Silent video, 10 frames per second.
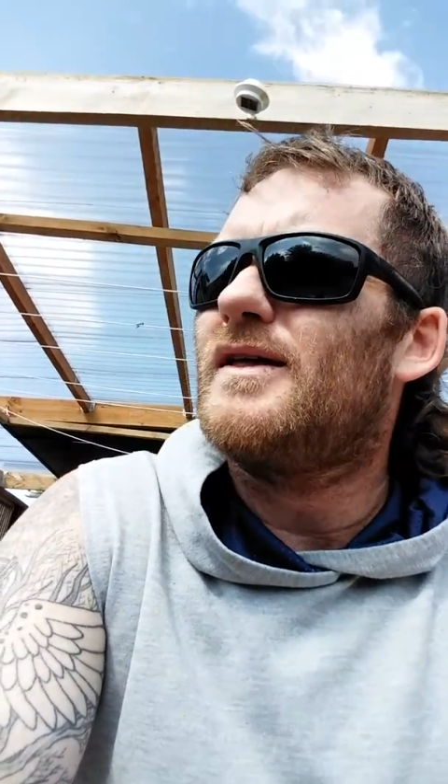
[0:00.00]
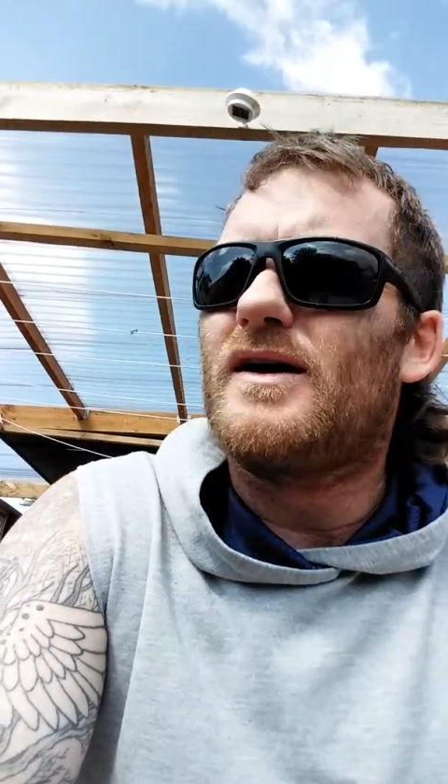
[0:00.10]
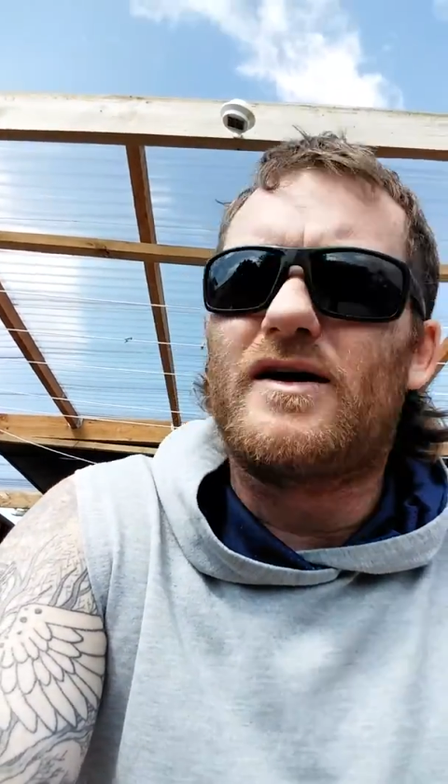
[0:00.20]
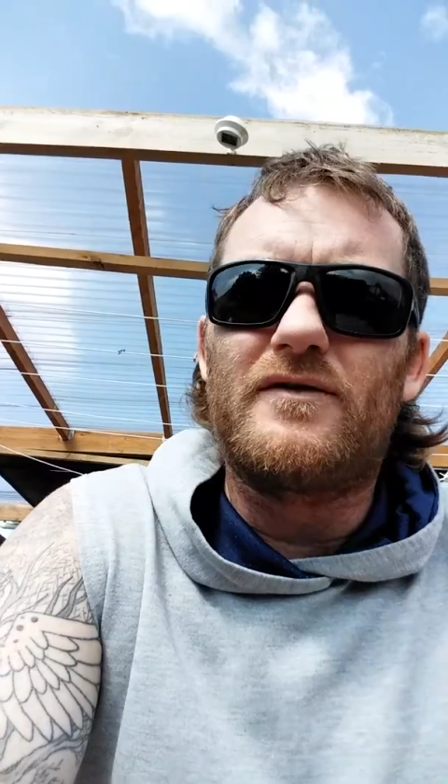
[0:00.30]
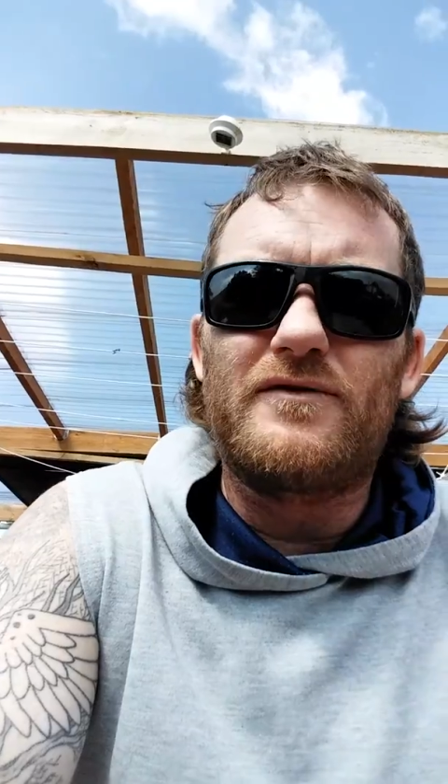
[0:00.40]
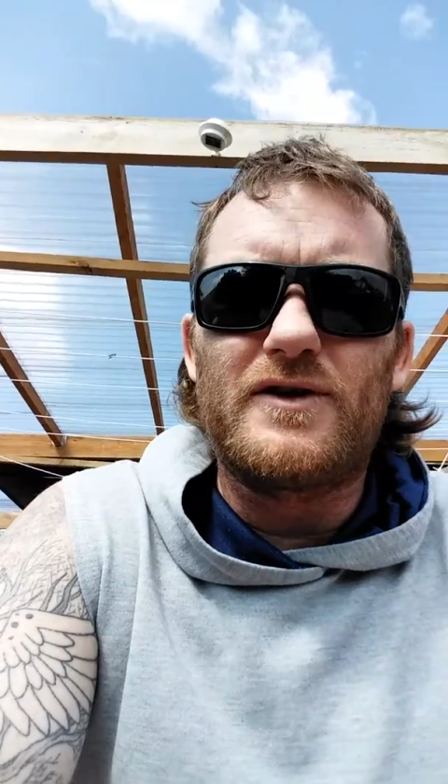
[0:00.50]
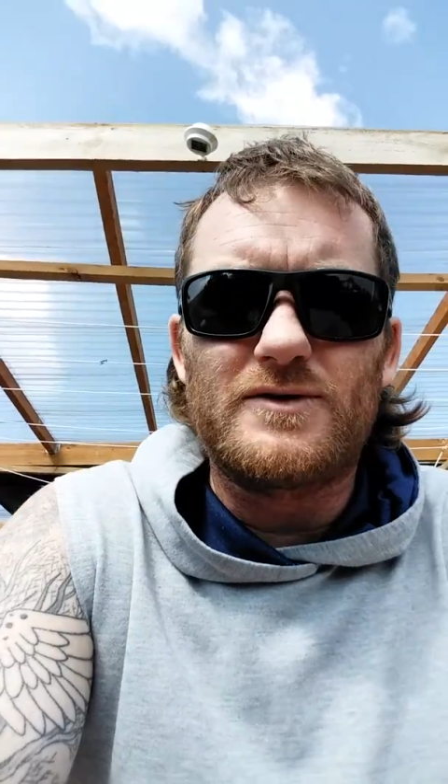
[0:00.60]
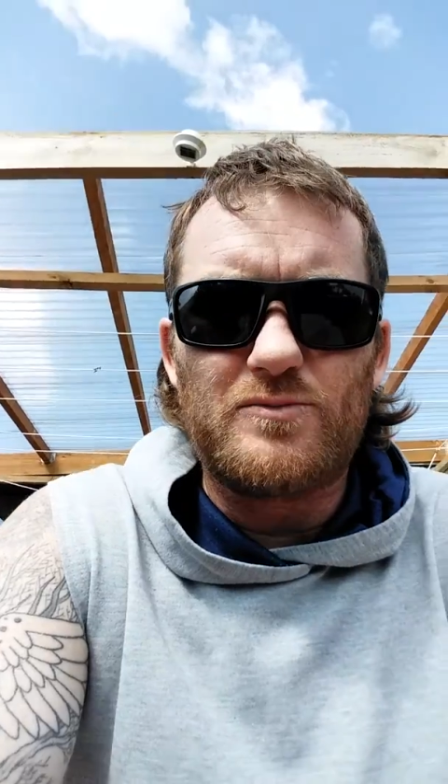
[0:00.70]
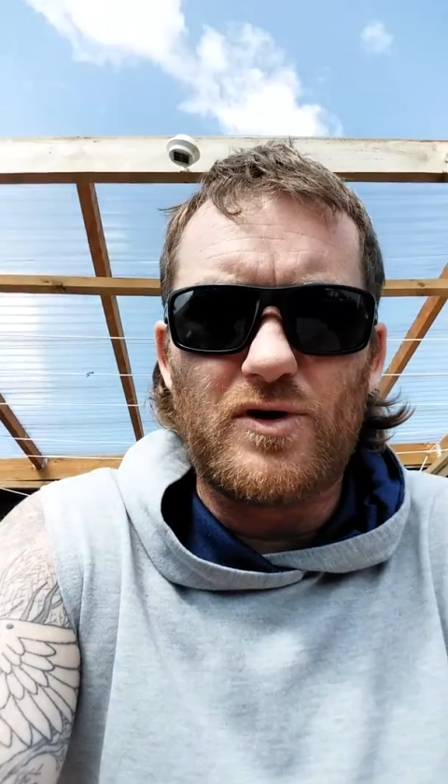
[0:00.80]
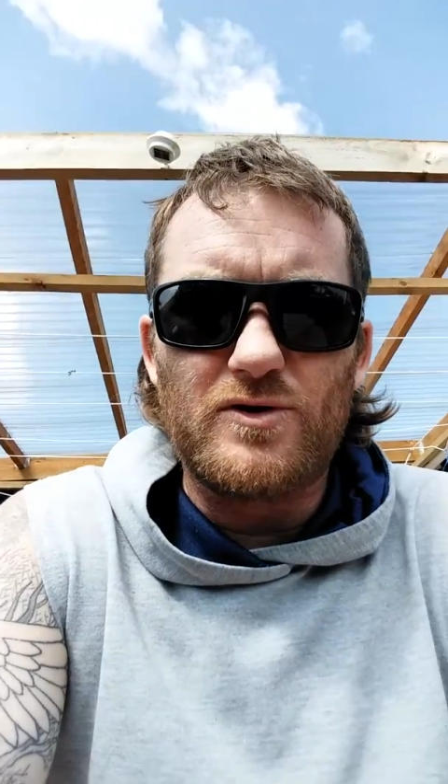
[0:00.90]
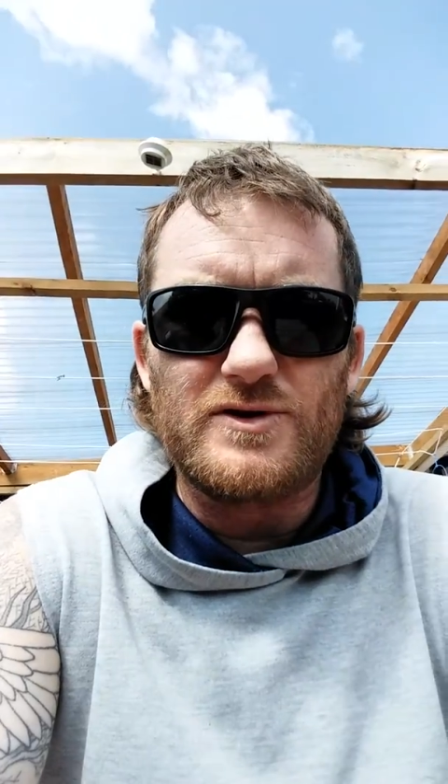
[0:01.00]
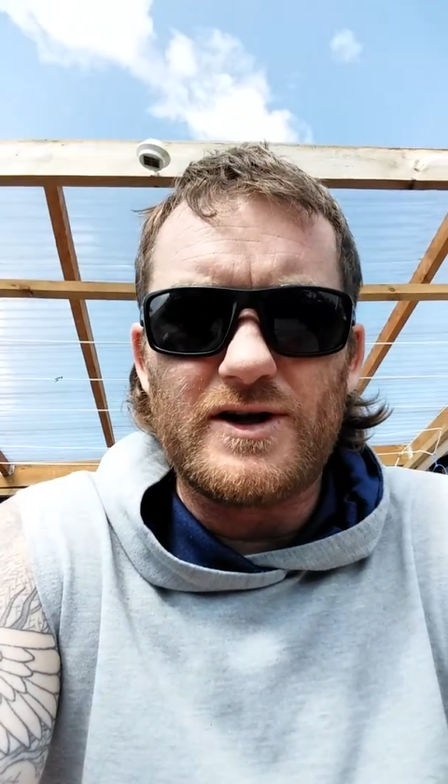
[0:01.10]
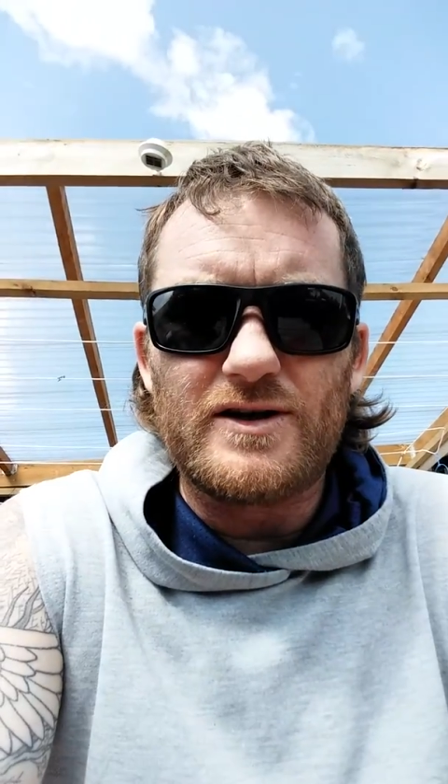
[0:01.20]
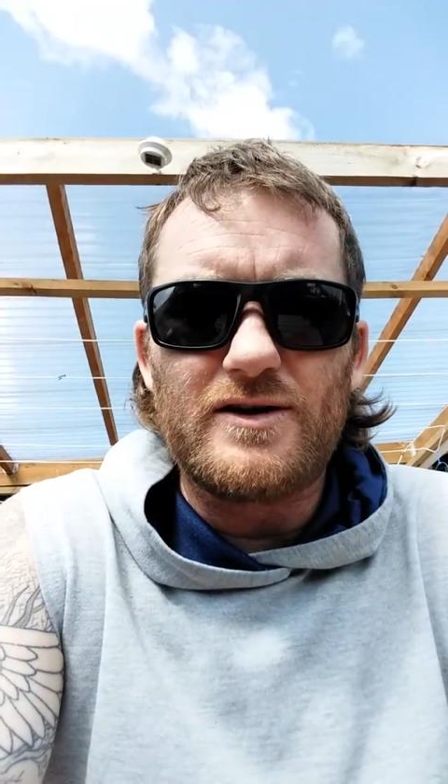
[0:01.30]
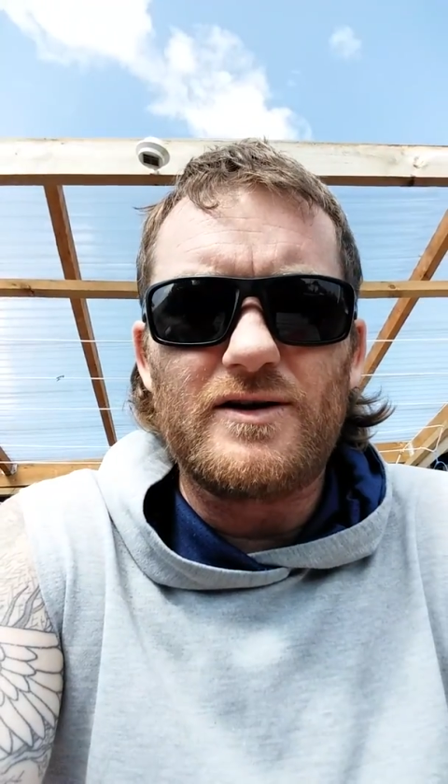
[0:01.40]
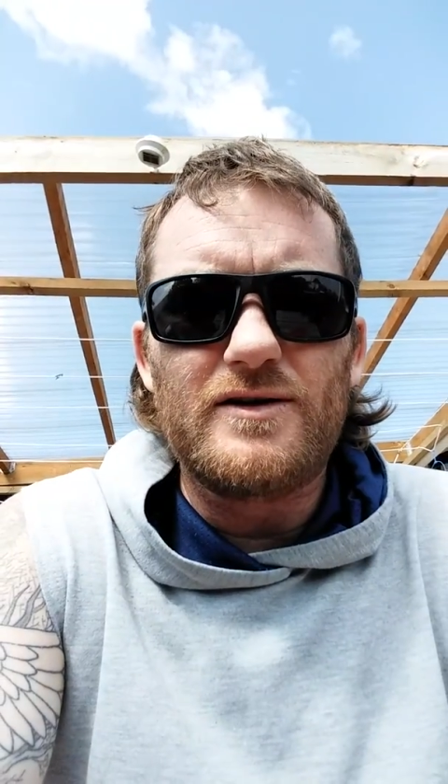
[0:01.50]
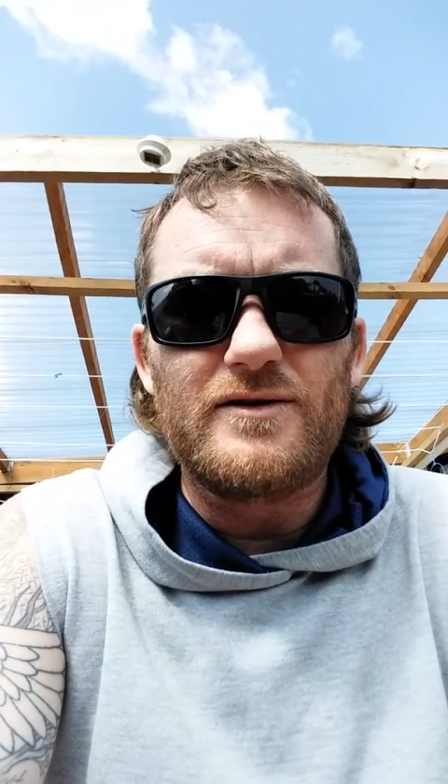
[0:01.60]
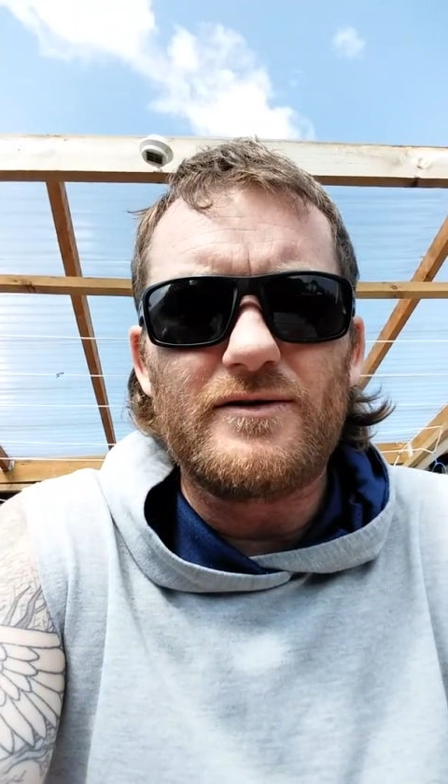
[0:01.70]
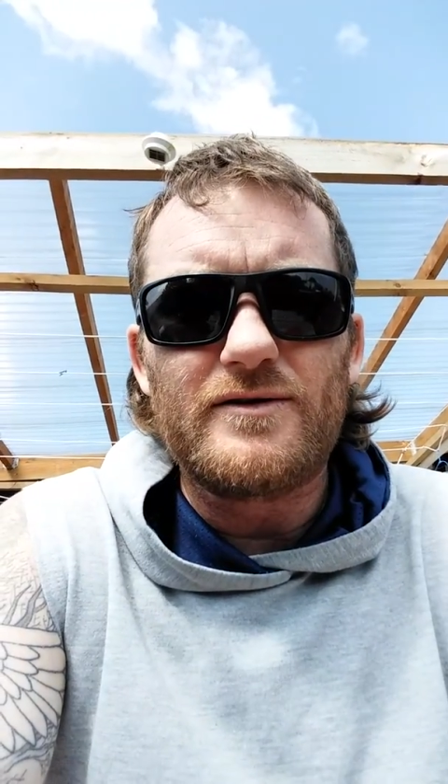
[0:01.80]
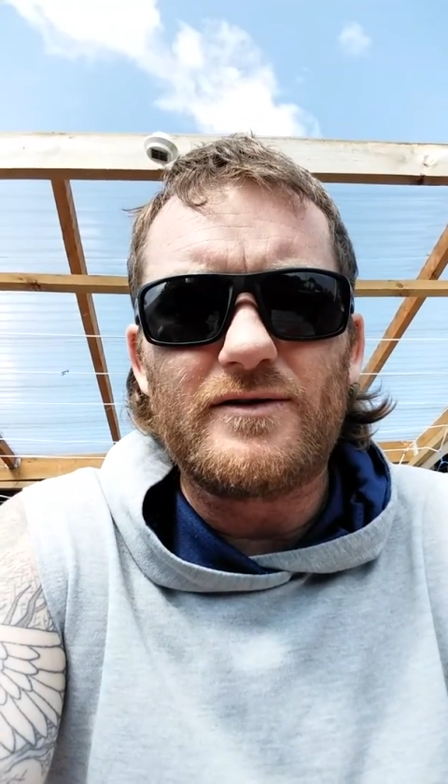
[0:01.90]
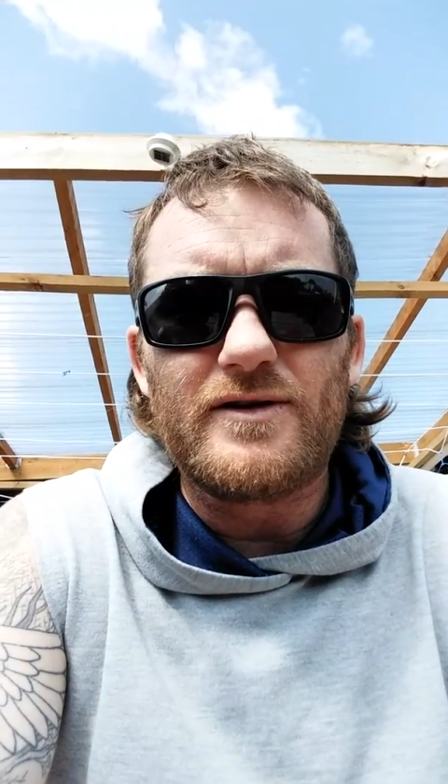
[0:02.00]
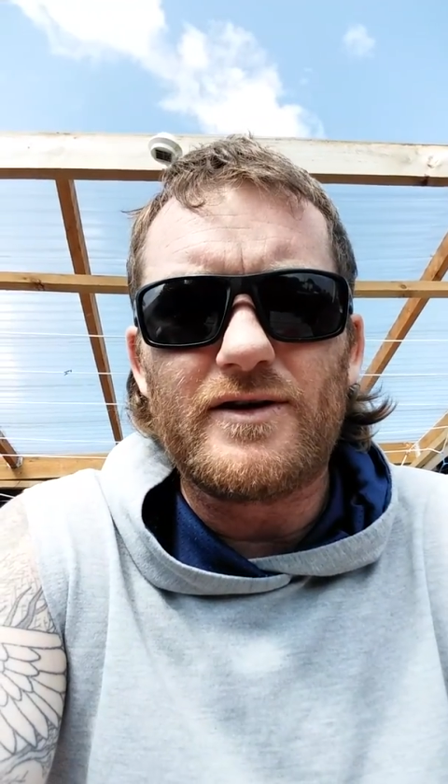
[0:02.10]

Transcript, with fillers: unfinished project you